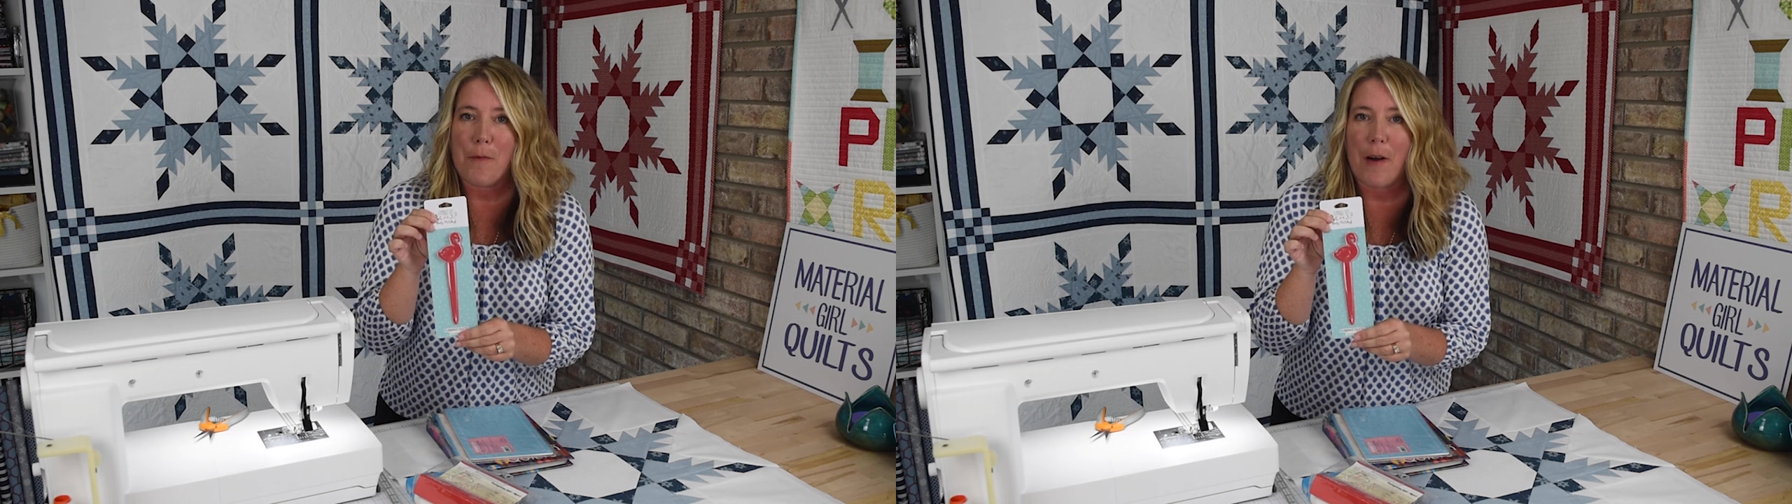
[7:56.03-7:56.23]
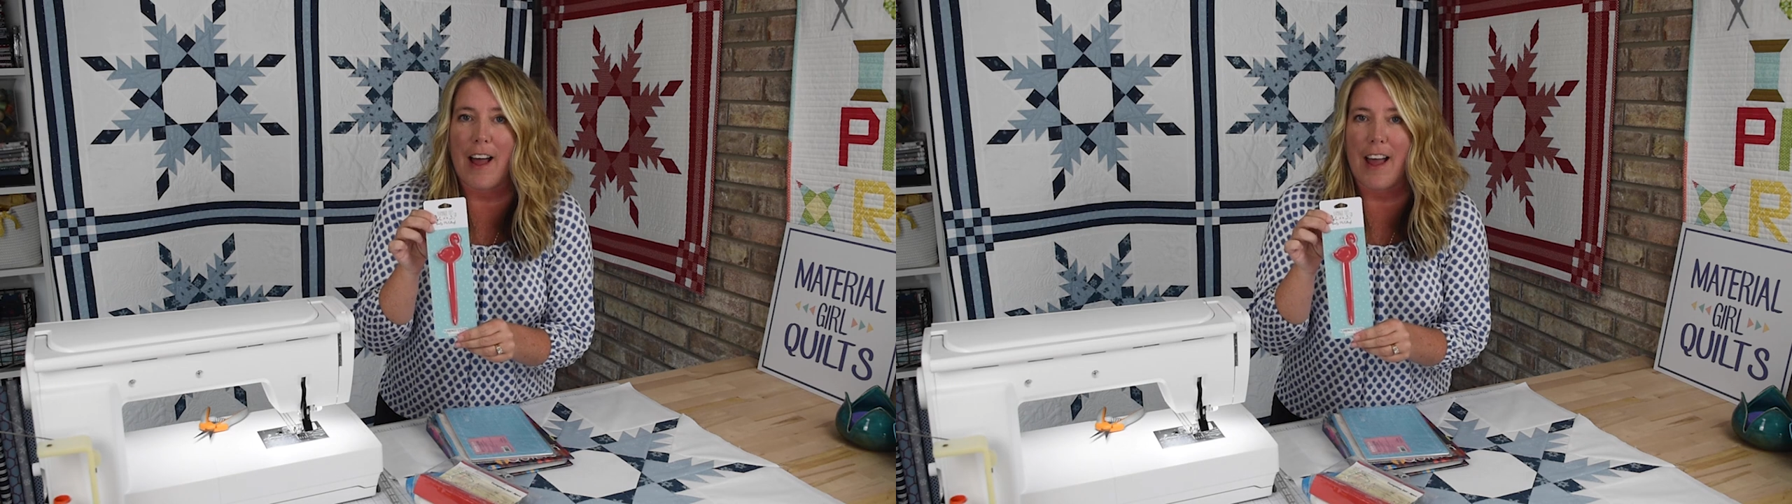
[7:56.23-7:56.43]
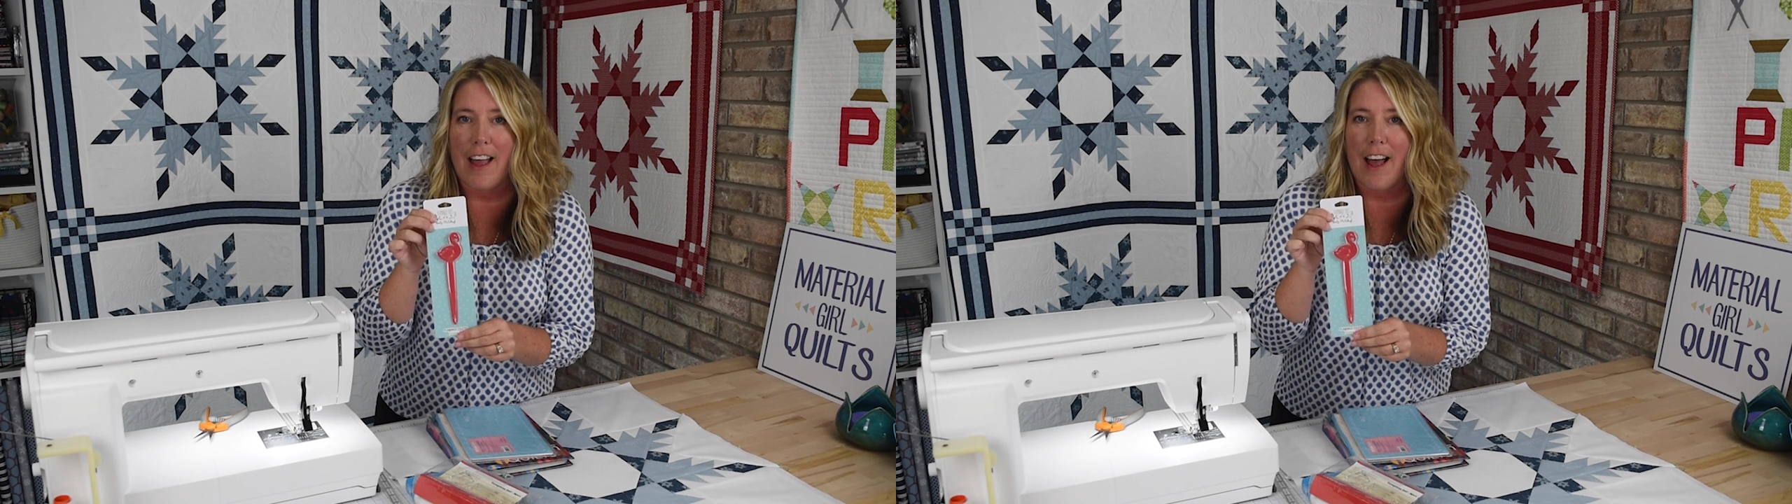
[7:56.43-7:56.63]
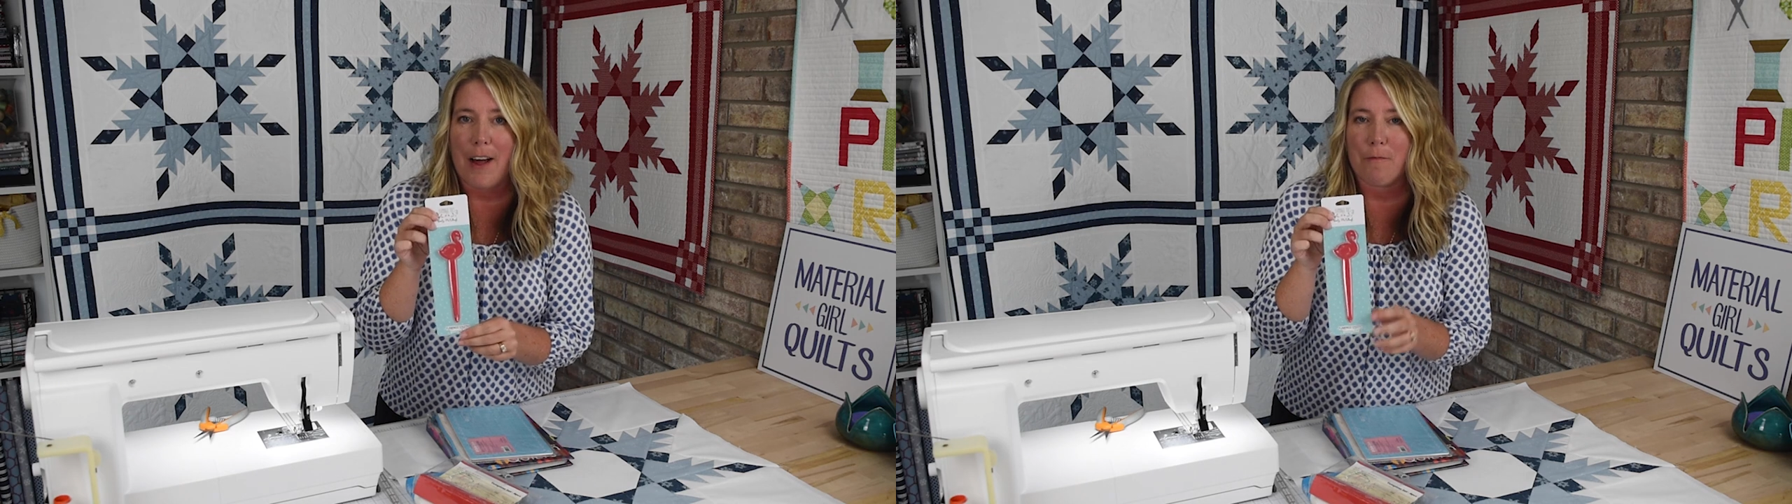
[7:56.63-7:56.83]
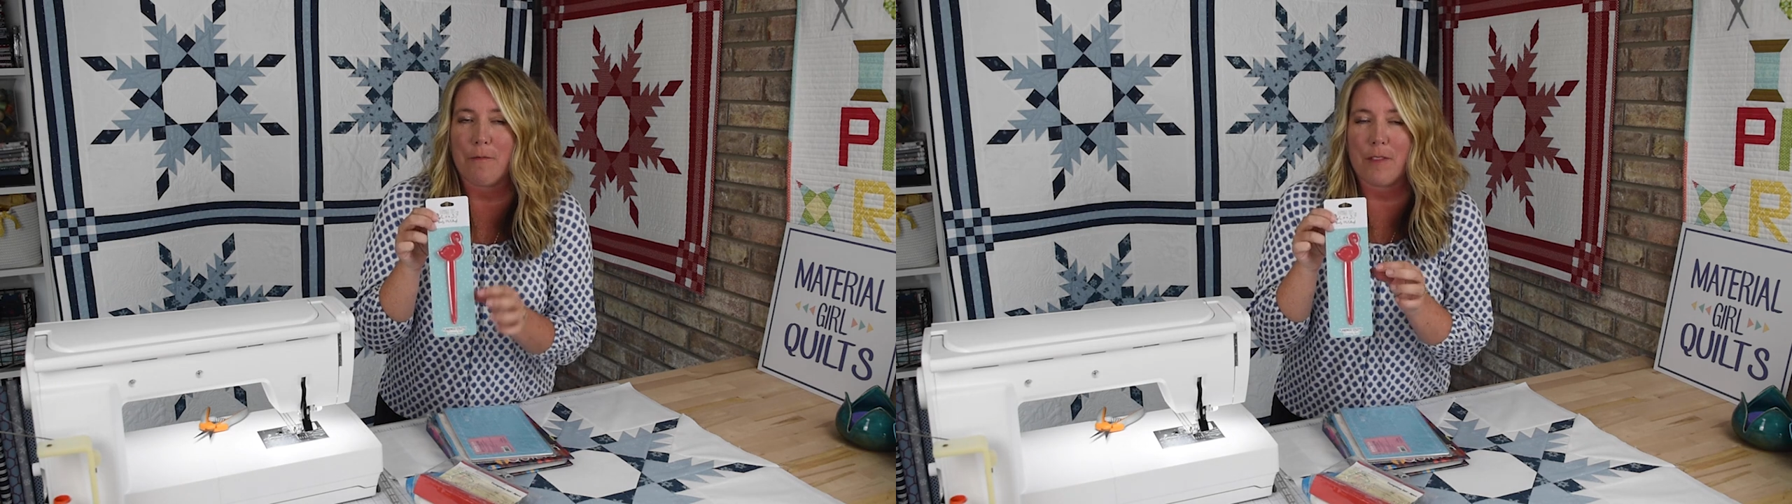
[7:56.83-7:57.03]
by
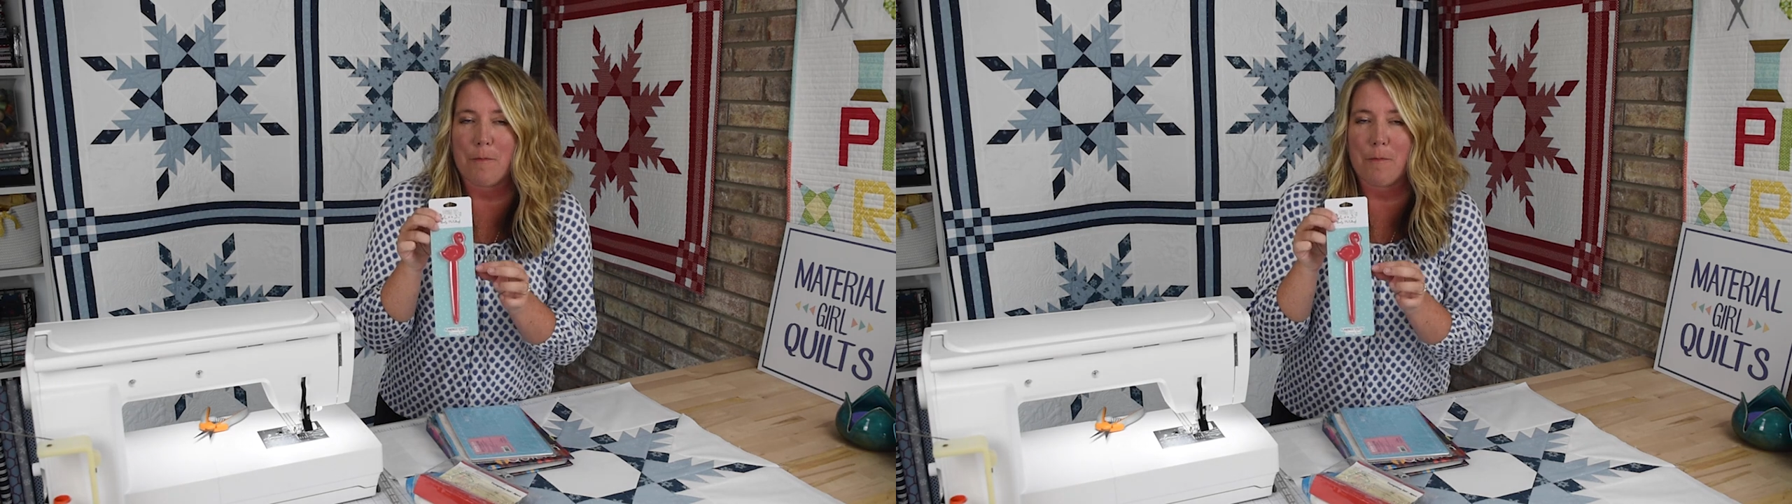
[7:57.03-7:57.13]
um,